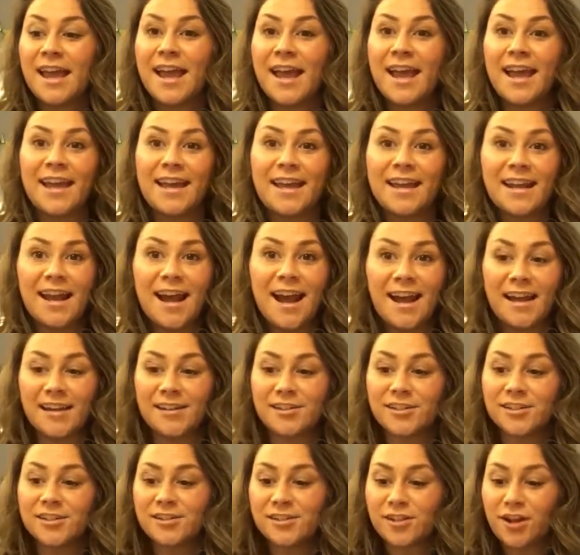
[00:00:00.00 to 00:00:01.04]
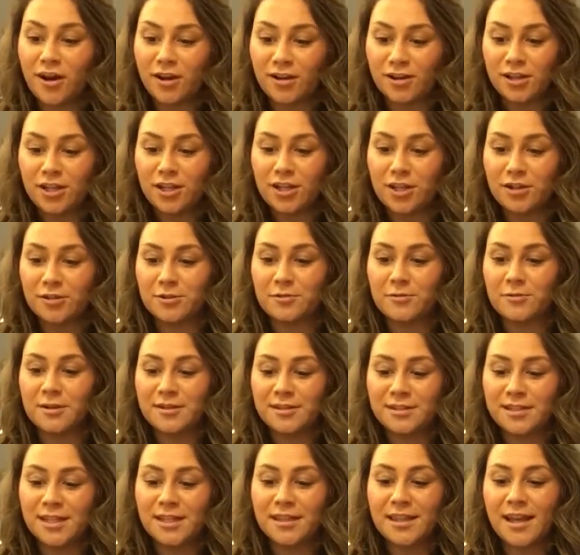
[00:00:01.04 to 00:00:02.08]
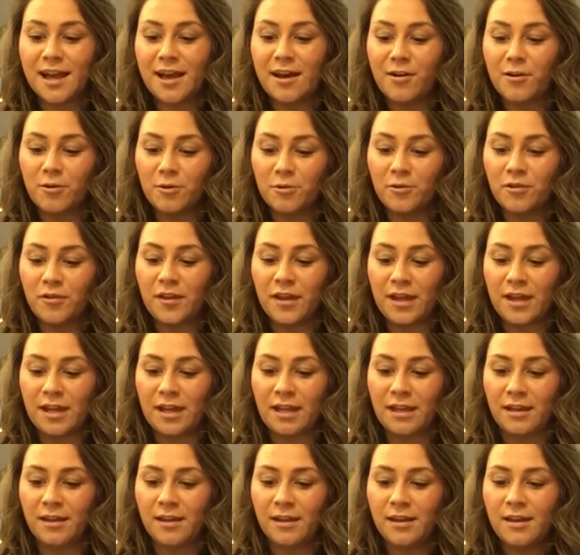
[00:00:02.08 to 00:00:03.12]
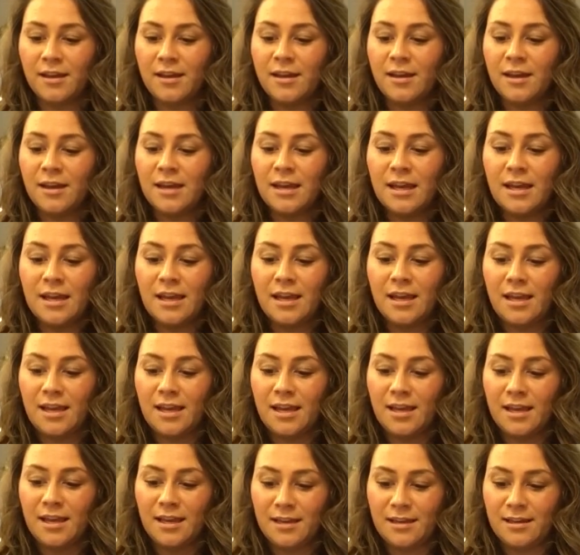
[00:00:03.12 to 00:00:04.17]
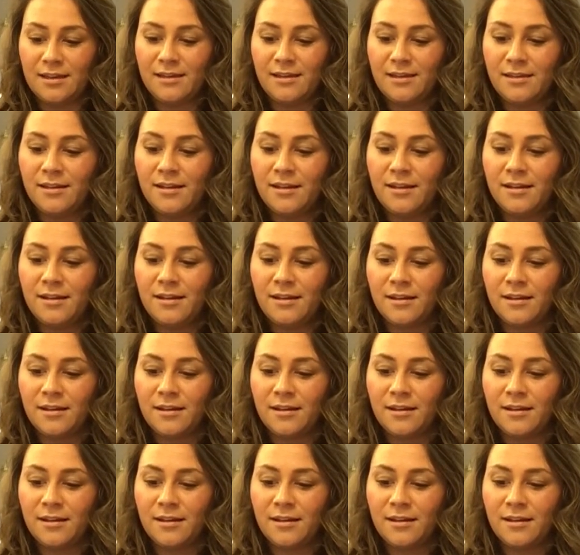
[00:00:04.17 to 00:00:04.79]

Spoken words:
And I just talked to you, did that whole thing in,